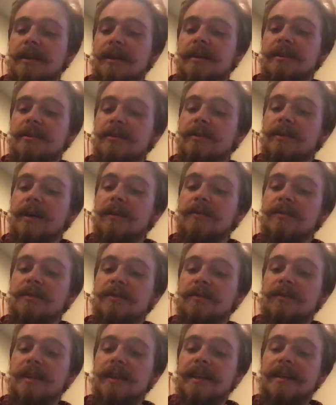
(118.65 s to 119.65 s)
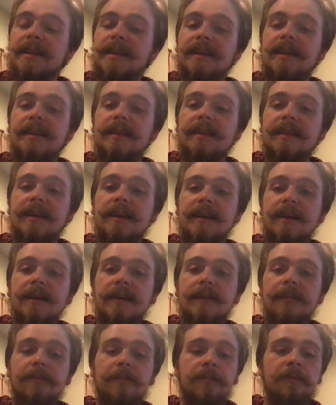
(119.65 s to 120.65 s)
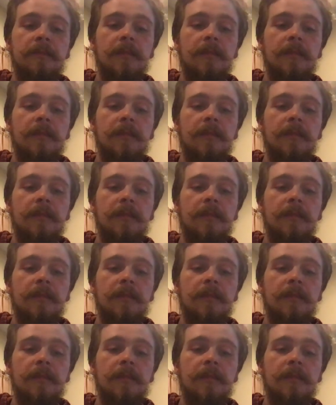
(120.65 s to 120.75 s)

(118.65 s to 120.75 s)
So that was a really neat thing.